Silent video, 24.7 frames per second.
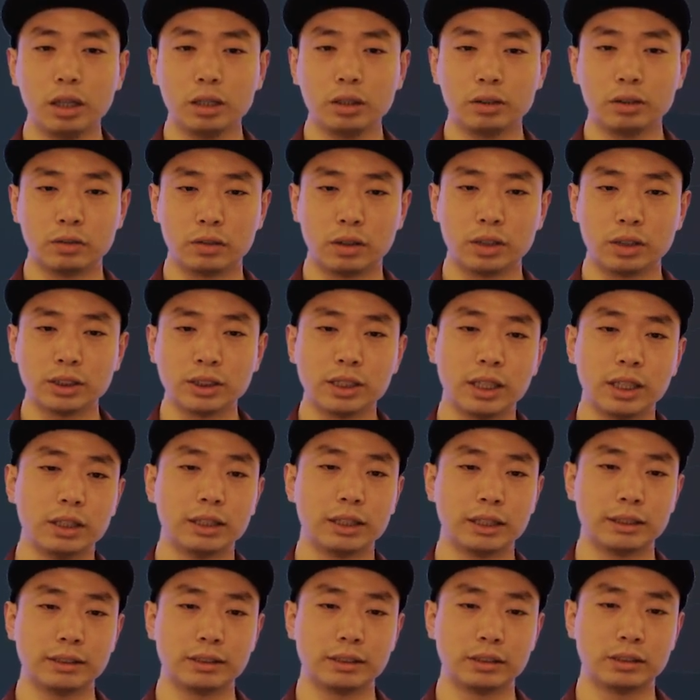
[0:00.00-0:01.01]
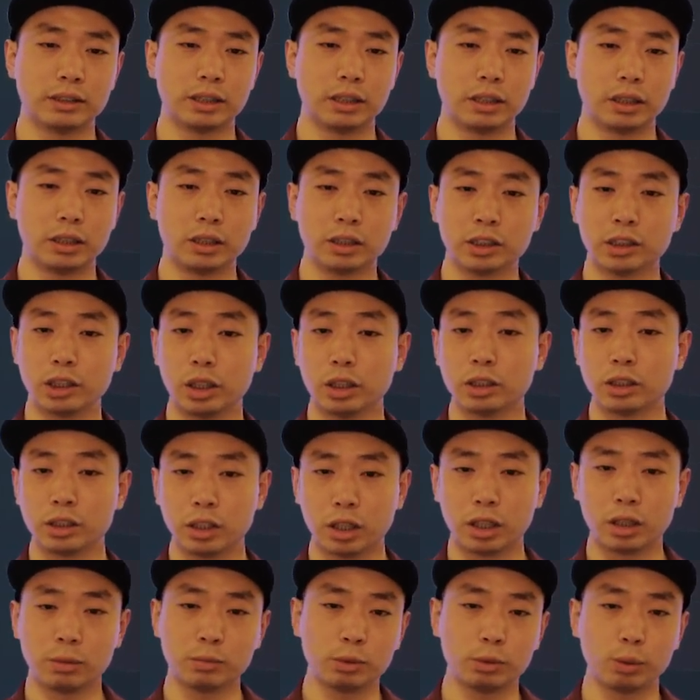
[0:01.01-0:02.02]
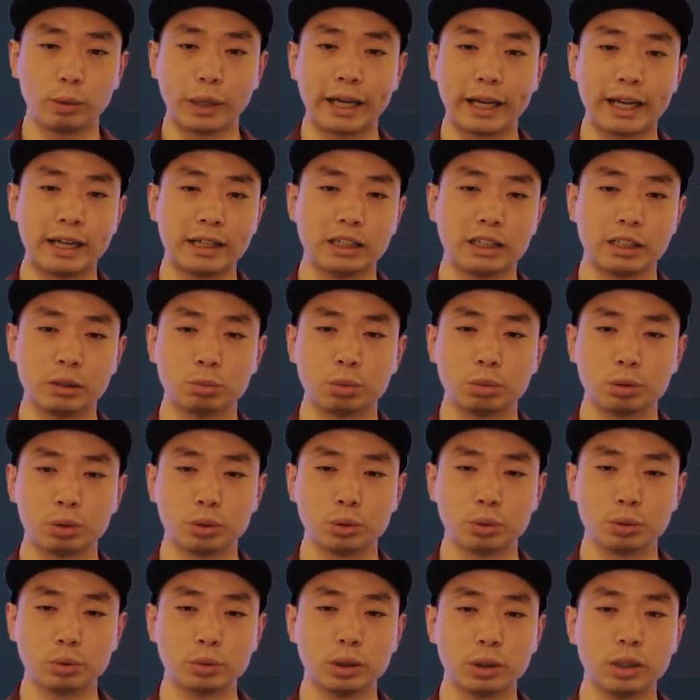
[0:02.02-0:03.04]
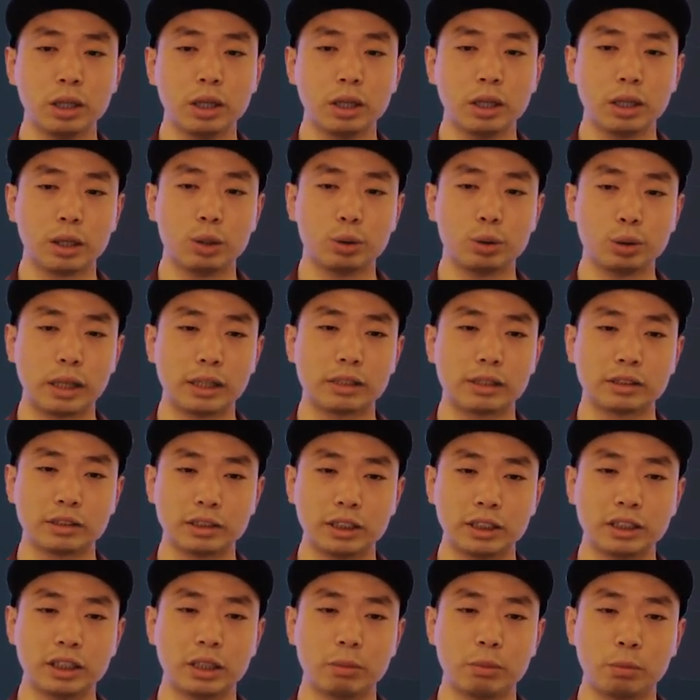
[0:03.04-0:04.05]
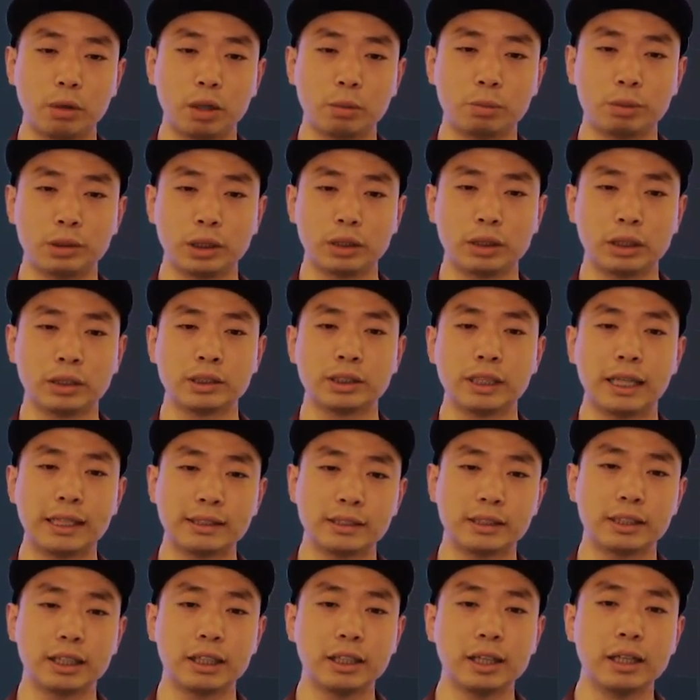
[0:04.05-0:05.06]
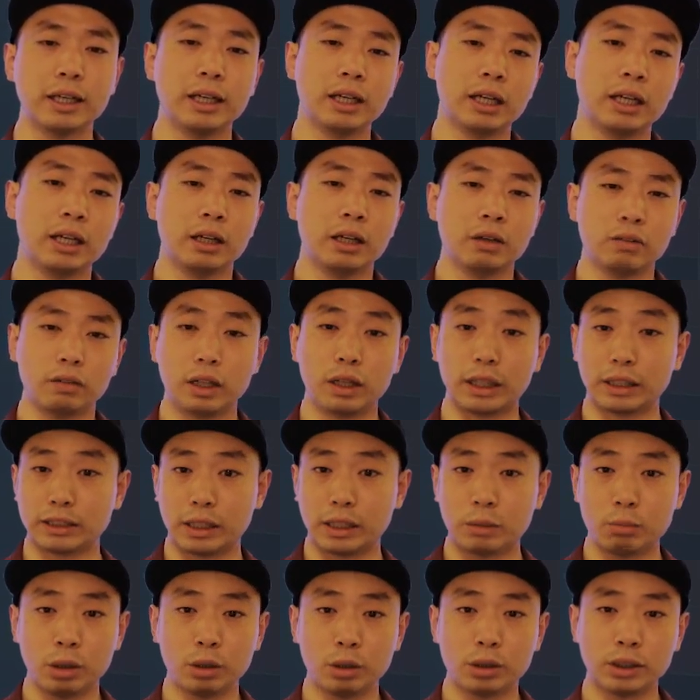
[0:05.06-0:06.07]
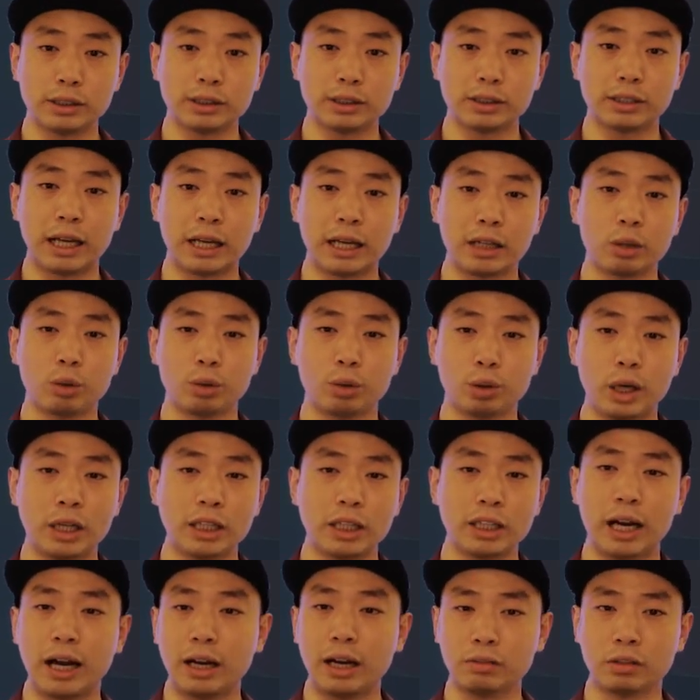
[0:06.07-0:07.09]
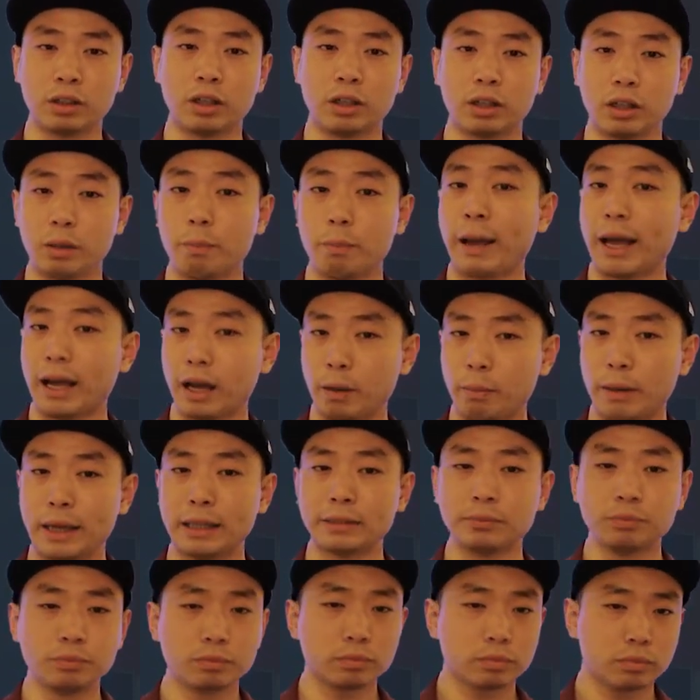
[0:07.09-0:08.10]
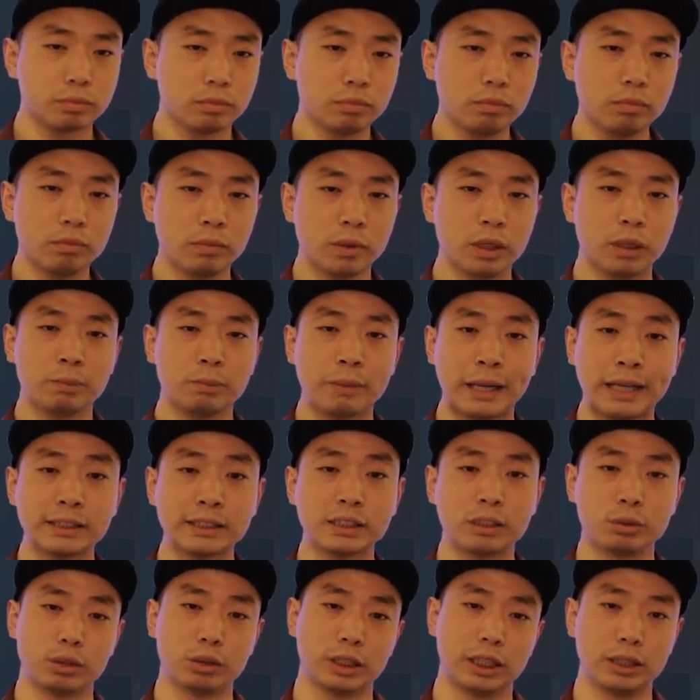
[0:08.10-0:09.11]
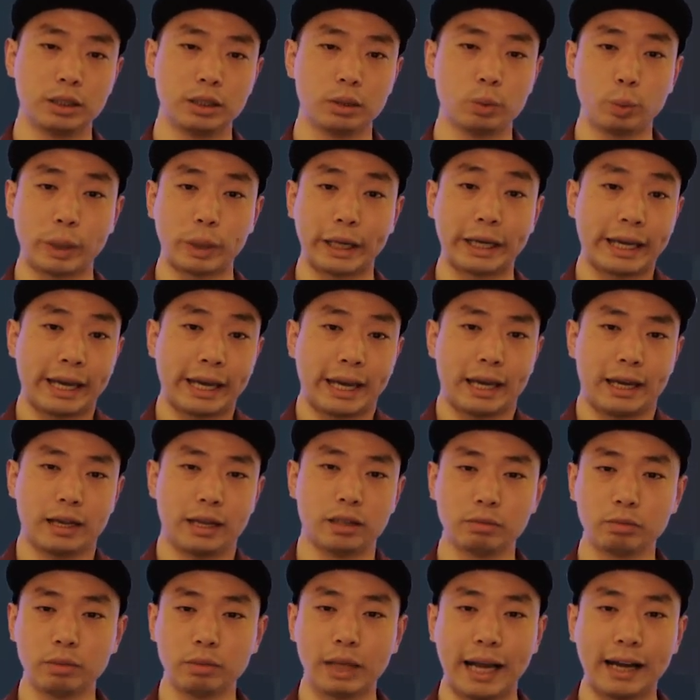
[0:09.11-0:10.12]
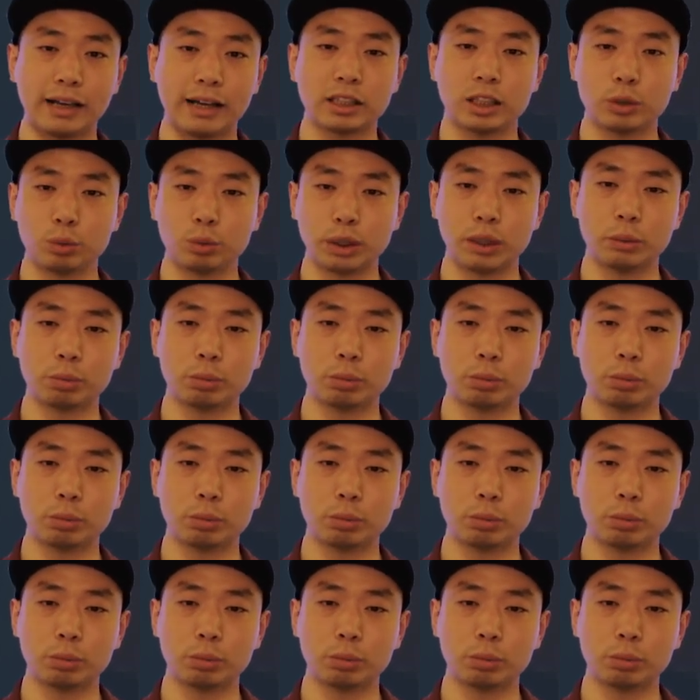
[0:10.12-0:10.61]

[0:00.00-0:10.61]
First, in the short term, we can improve goal recognition more precisely. For example, instead of running after a Pac-Man, passively, we can actively